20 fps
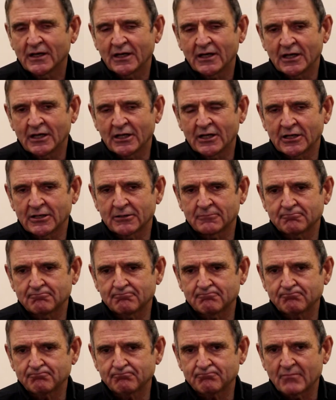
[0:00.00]

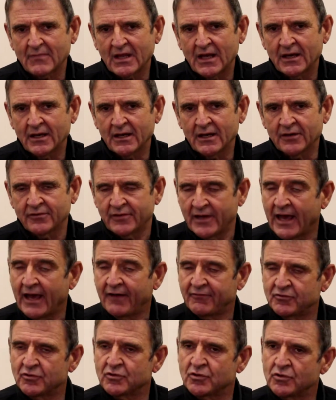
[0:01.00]
they
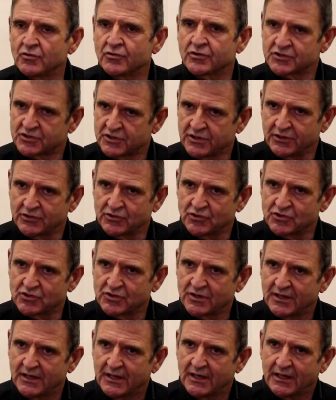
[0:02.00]
have to do
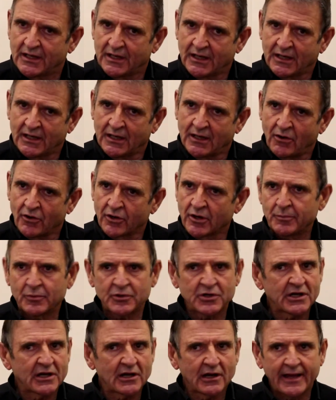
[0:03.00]
research on a
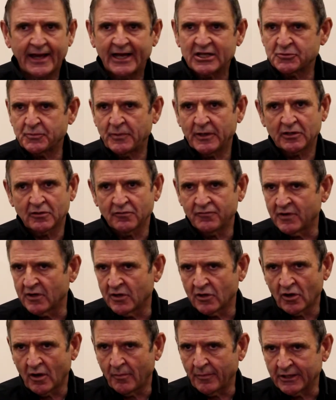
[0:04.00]
particular aspect of
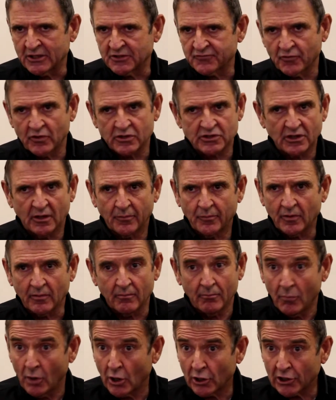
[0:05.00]
economics. For example,
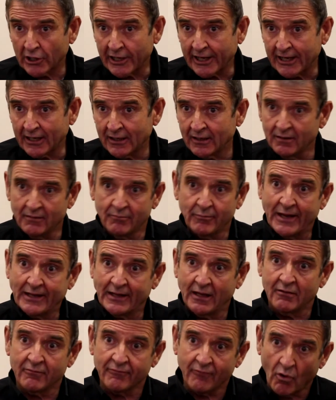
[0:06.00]
modeling,
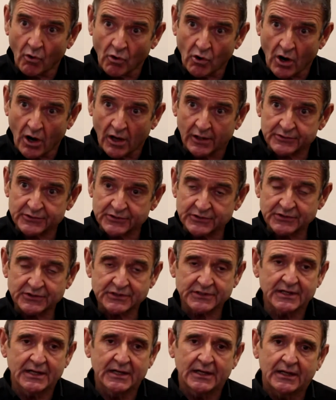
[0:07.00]
making
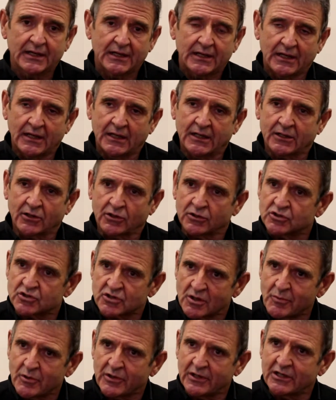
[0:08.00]
forecasts,
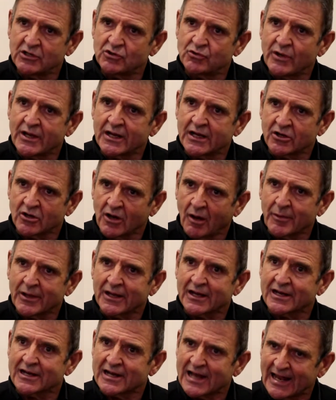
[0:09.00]
contributing to
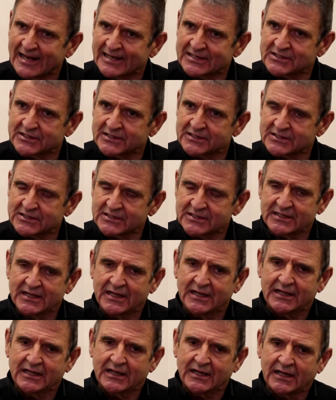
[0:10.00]
economic analysis,
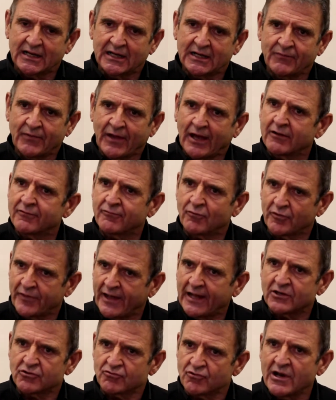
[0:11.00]
and for
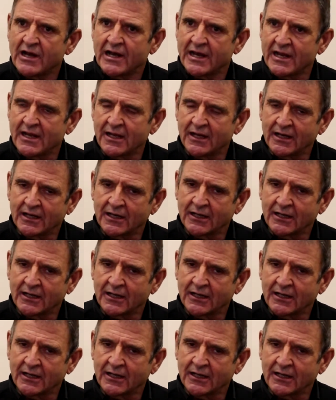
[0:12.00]
that really